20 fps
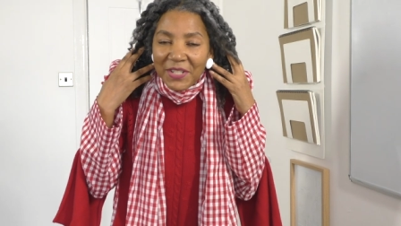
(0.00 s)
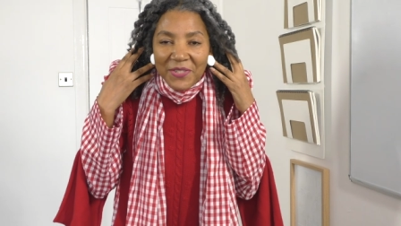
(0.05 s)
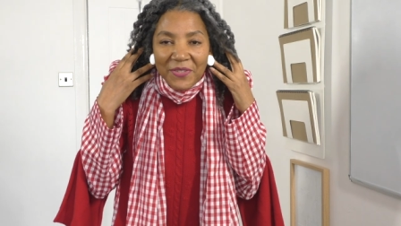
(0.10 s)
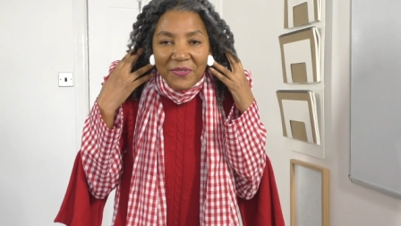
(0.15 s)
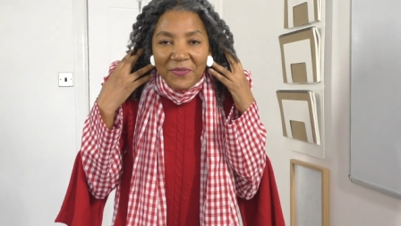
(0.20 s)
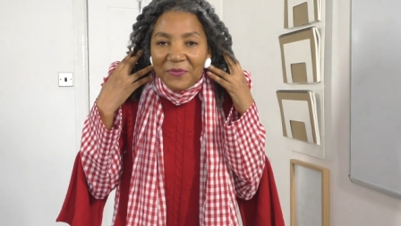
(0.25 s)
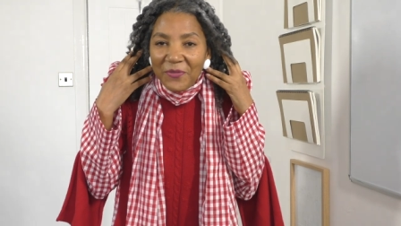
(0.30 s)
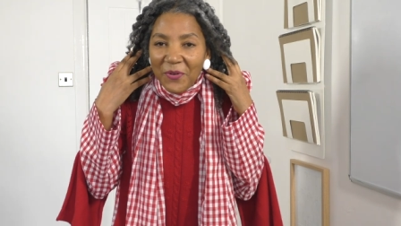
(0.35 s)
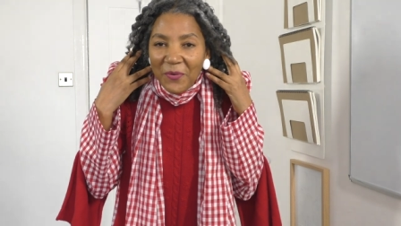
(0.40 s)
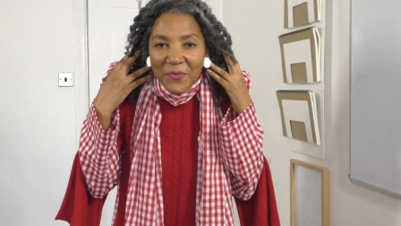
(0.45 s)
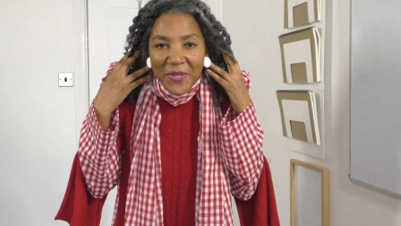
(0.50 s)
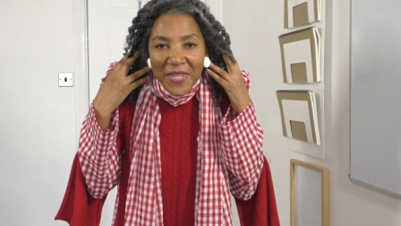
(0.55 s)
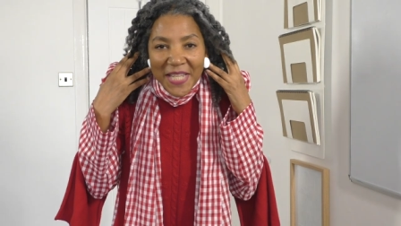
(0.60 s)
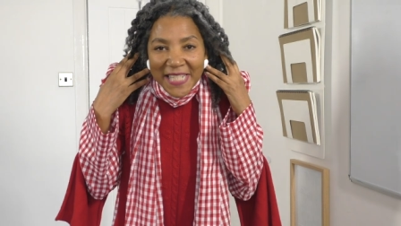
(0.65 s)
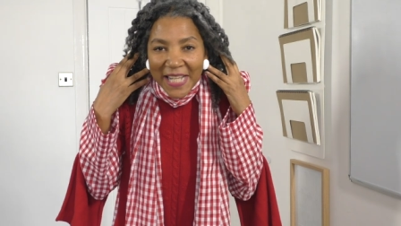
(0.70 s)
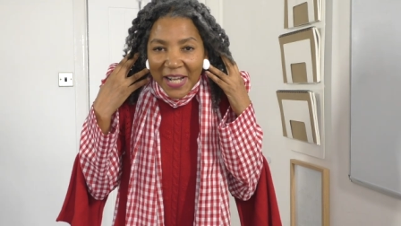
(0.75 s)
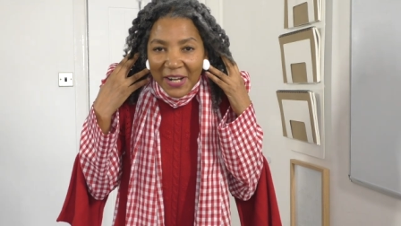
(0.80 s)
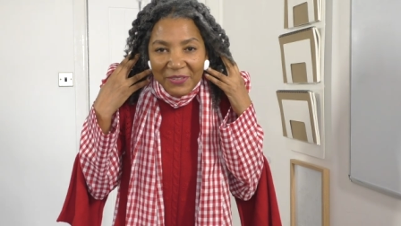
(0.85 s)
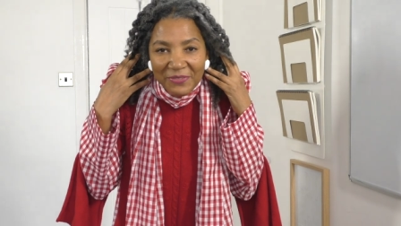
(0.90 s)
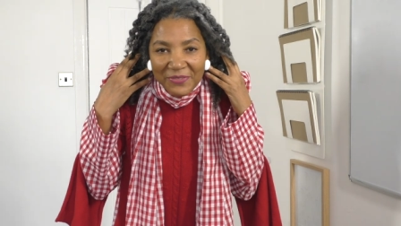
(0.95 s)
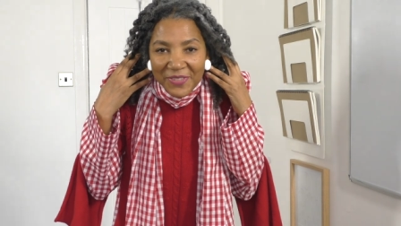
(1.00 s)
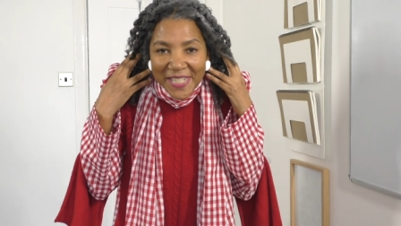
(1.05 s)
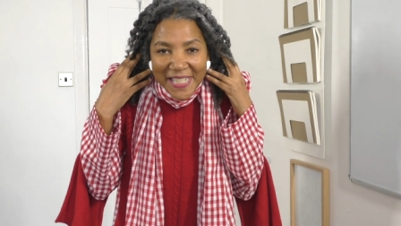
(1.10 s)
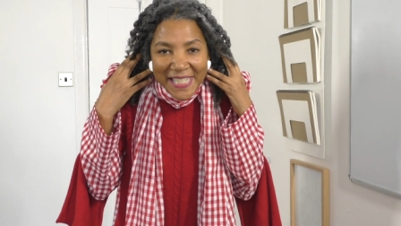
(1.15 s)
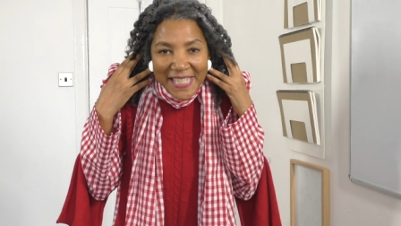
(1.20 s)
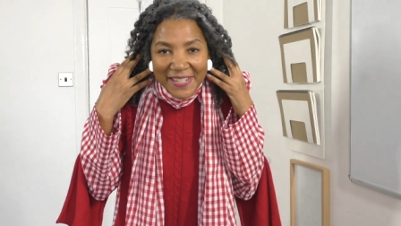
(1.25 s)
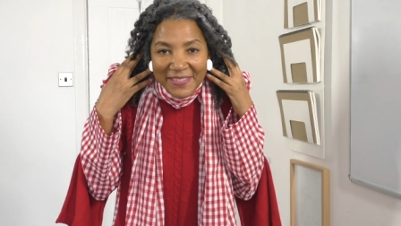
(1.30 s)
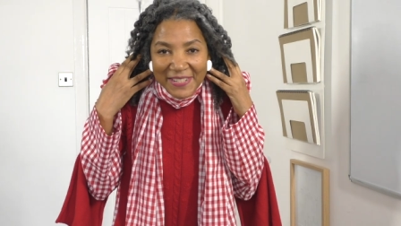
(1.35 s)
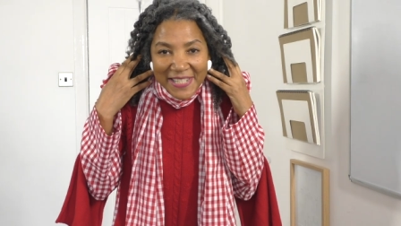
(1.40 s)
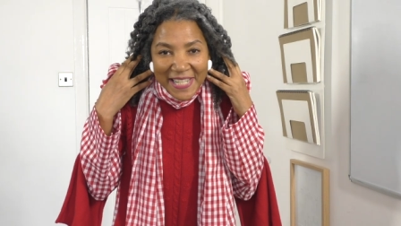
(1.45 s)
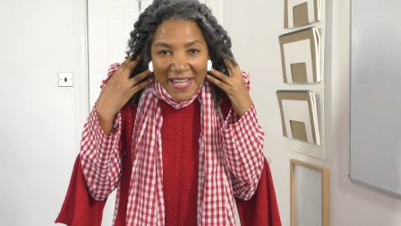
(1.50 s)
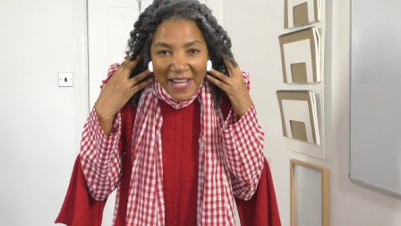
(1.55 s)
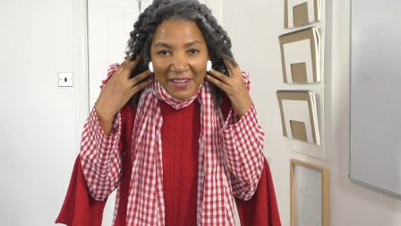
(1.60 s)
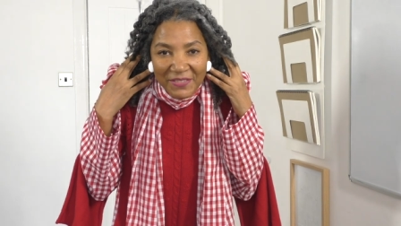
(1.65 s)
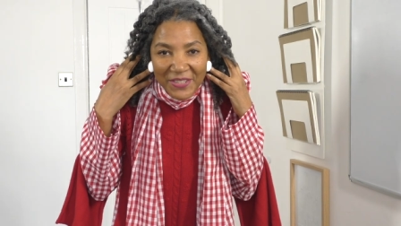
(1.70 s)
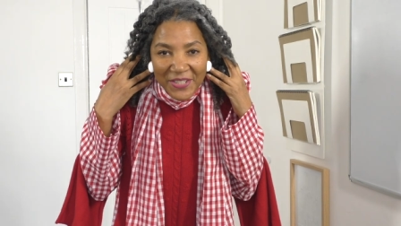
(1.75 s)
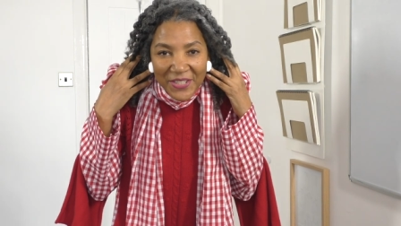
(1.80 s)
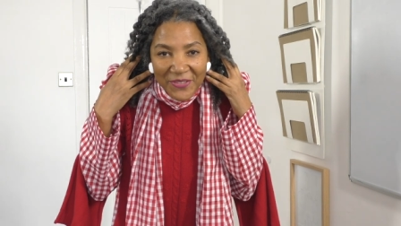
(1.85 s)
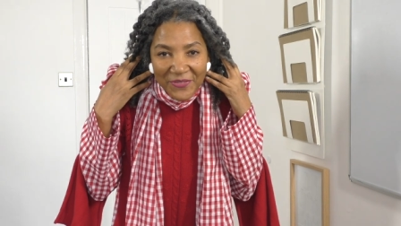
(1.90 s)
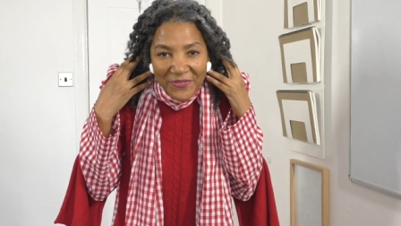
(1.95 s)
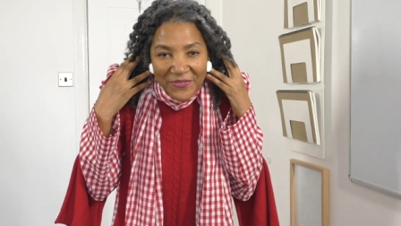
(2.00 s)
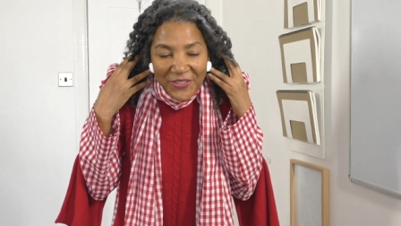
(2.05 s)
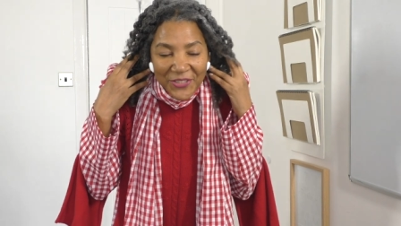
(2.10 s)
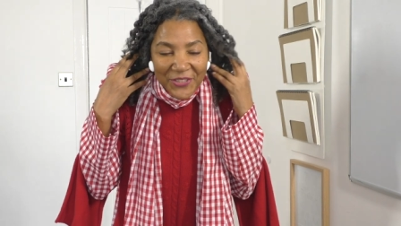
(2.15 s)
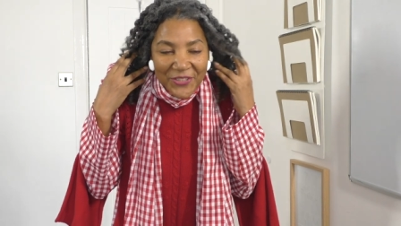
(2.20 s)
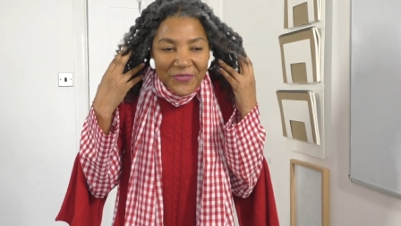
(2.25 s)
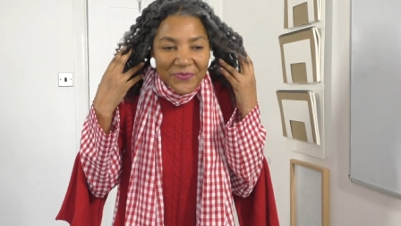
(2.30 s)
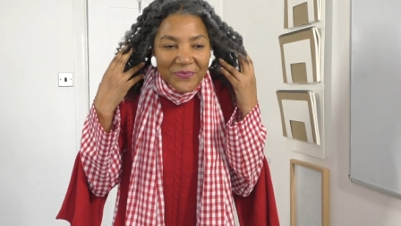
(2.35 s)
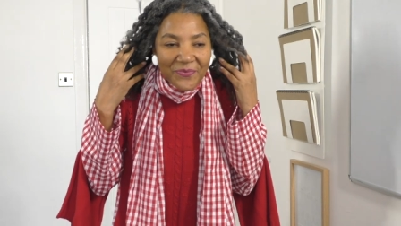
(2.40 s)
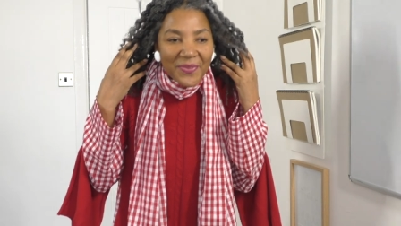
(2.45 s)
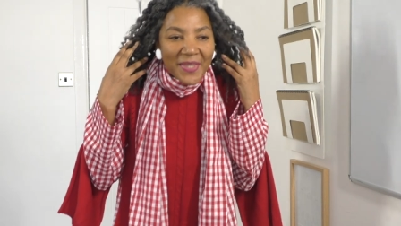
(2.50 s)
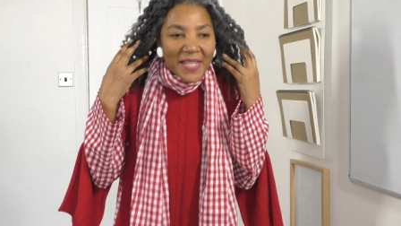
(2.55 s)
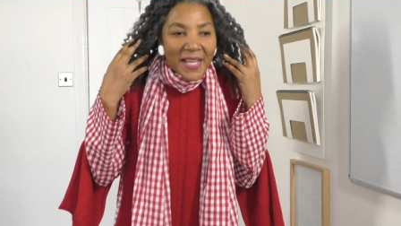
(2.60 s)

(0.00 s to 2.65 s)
some fun with this outfit, seriously having some fun.